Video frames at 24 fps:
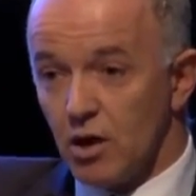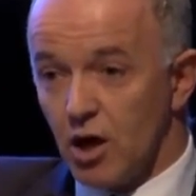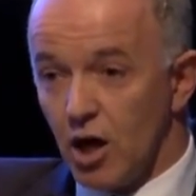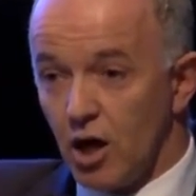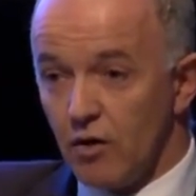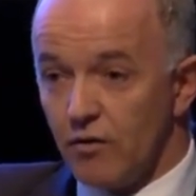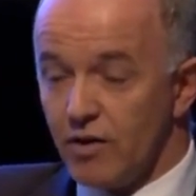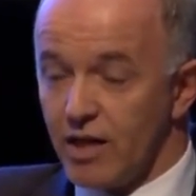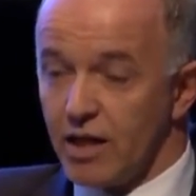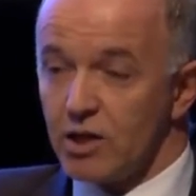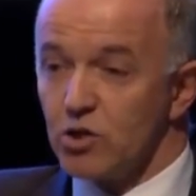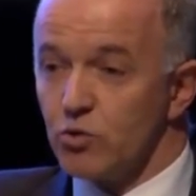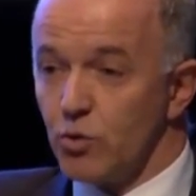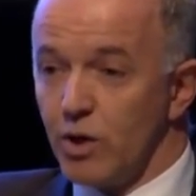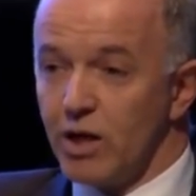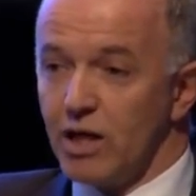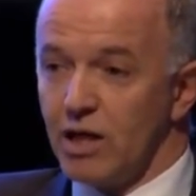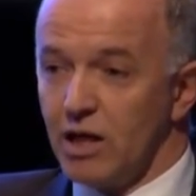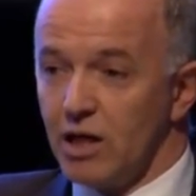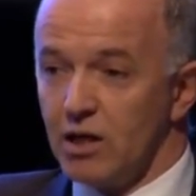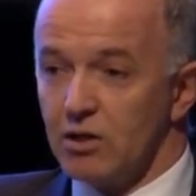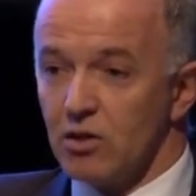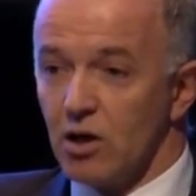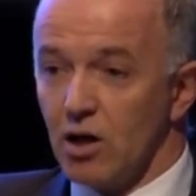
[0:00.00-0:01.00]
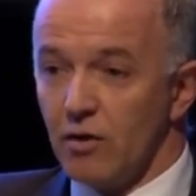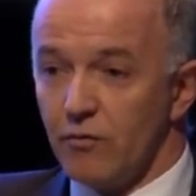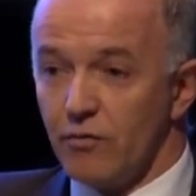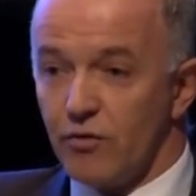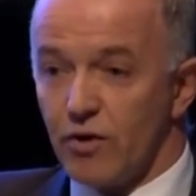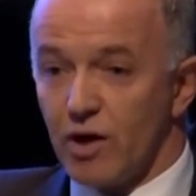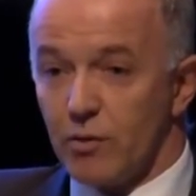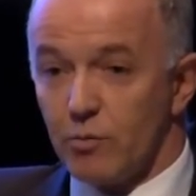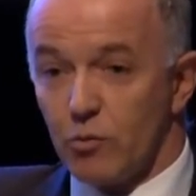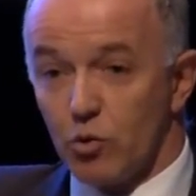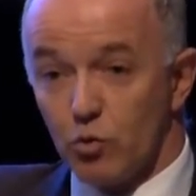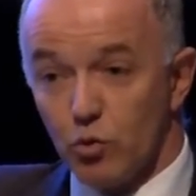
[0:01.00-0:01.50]
over that 20-year time
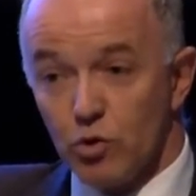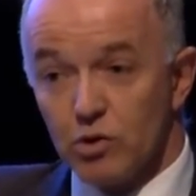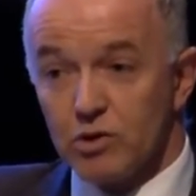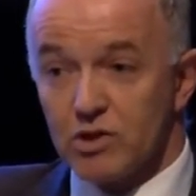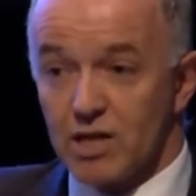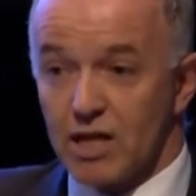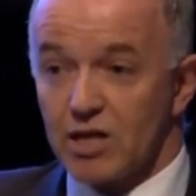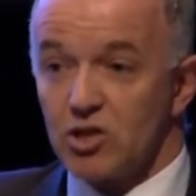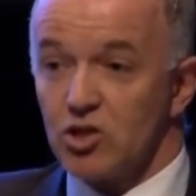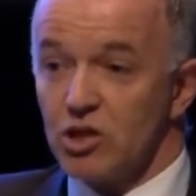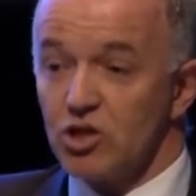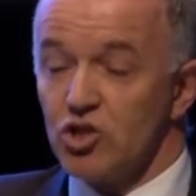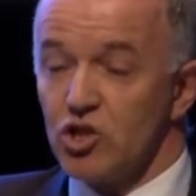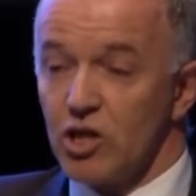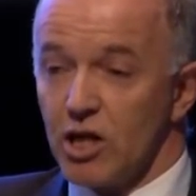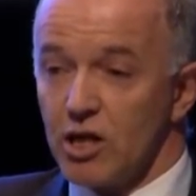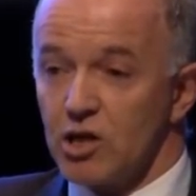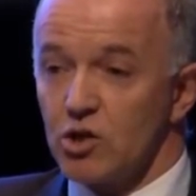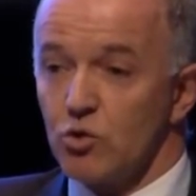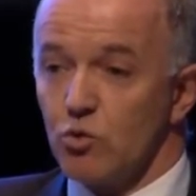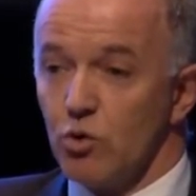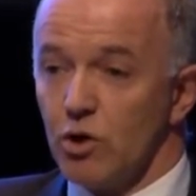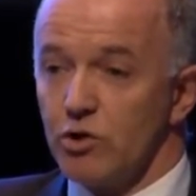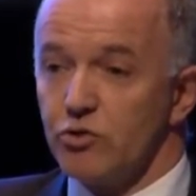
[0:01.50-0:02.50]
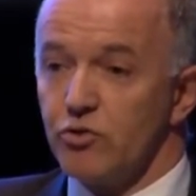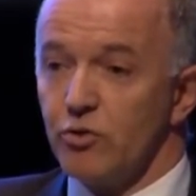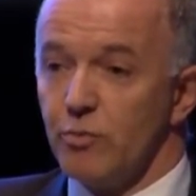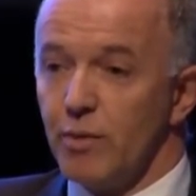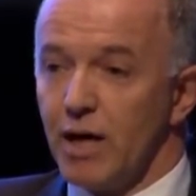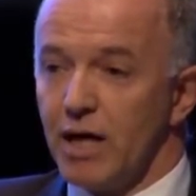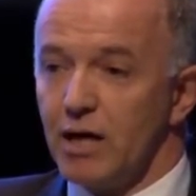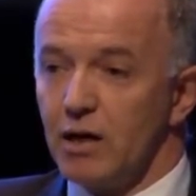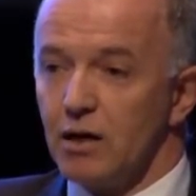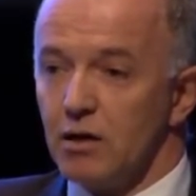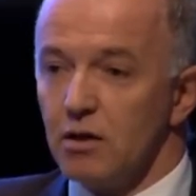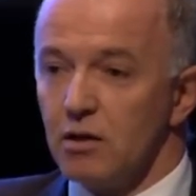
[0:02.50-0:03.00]
frame, the world's actually changed quite
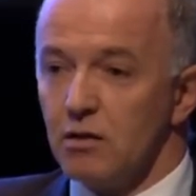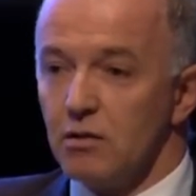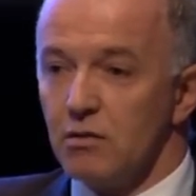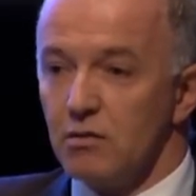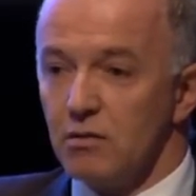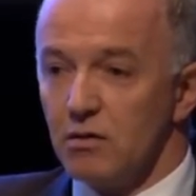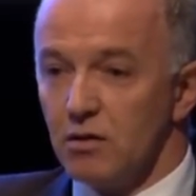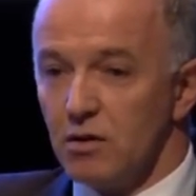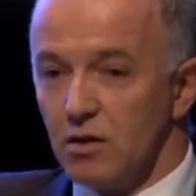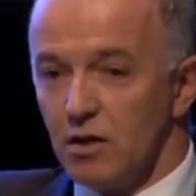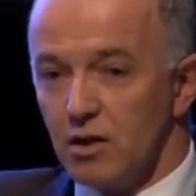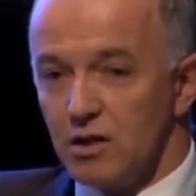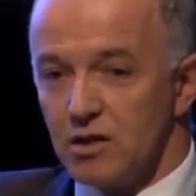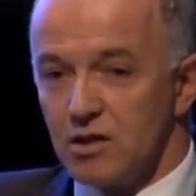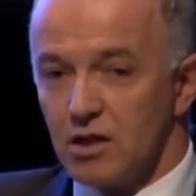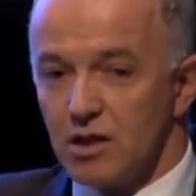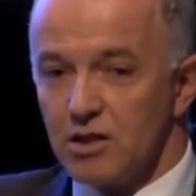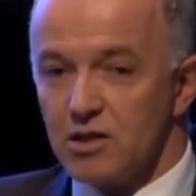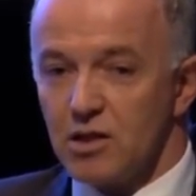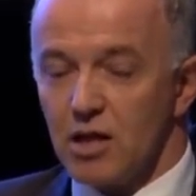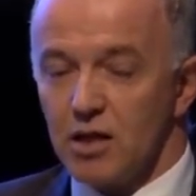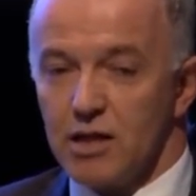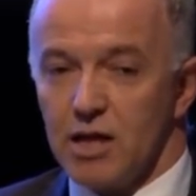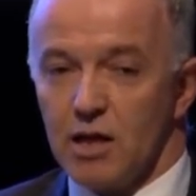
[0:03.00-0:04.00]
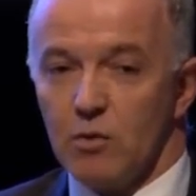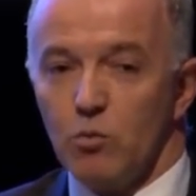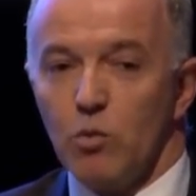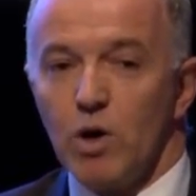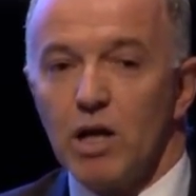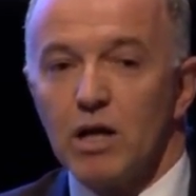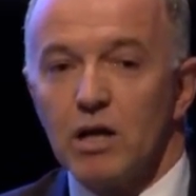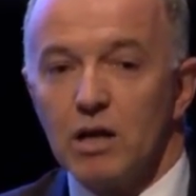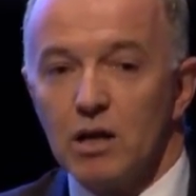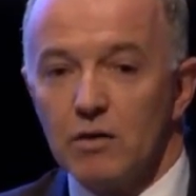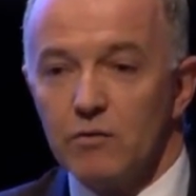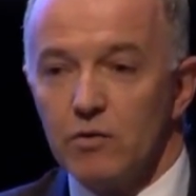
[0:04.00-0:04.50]
dramatically. So let's go down
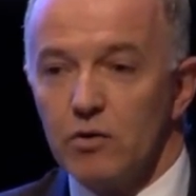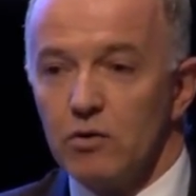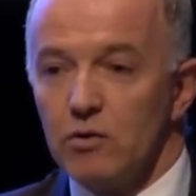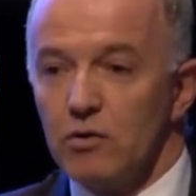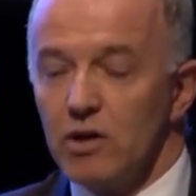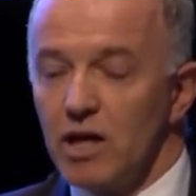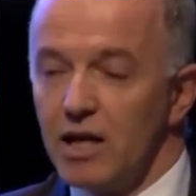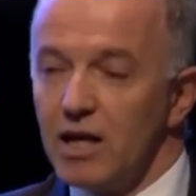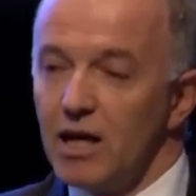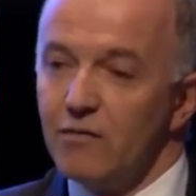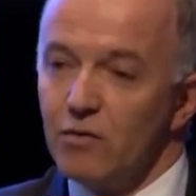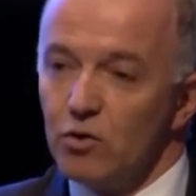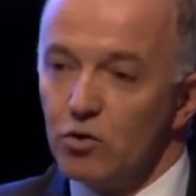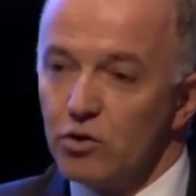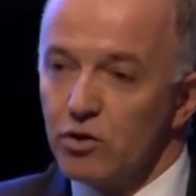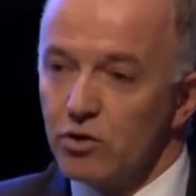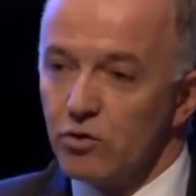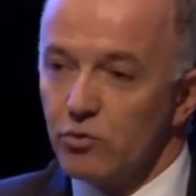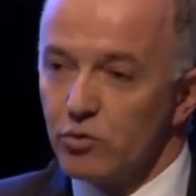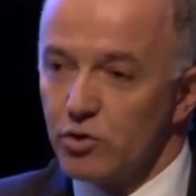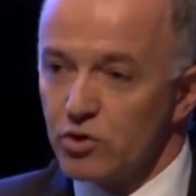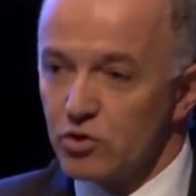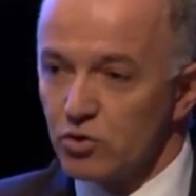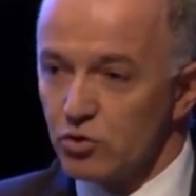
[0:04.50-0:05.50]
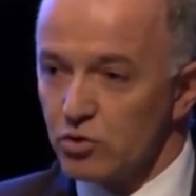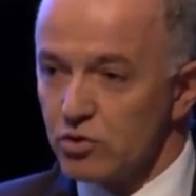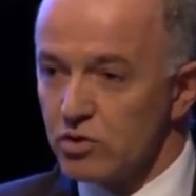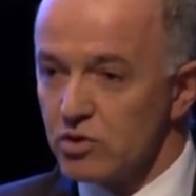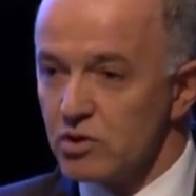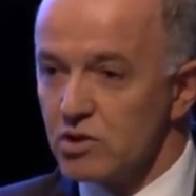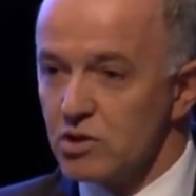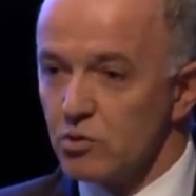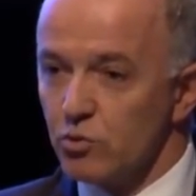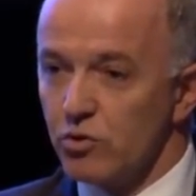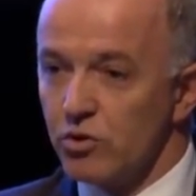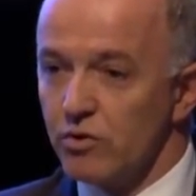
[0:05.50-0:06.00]
one level and have a look at the
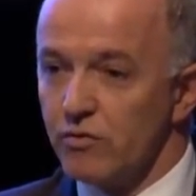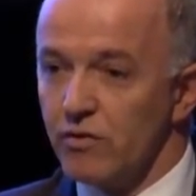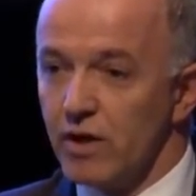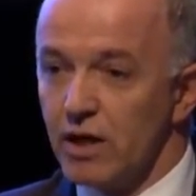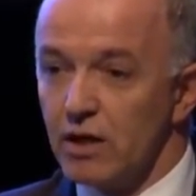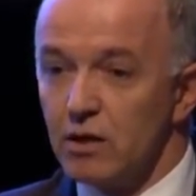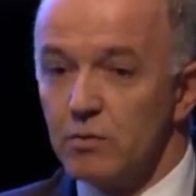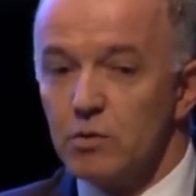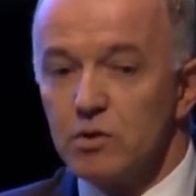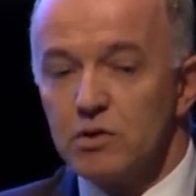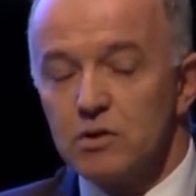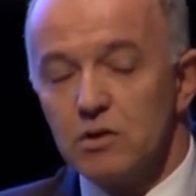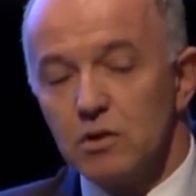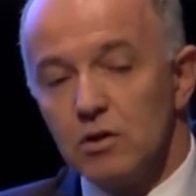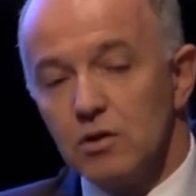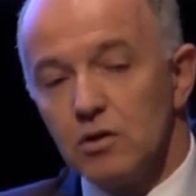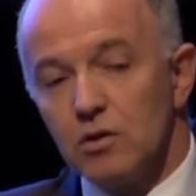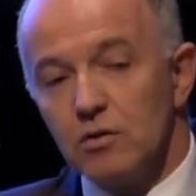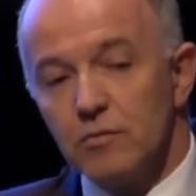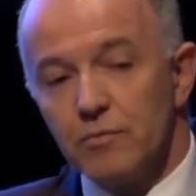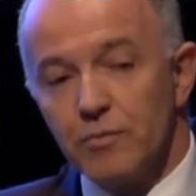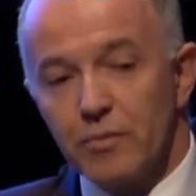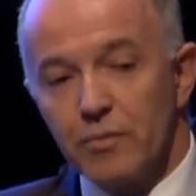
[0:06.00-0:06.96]
resources that were available to you.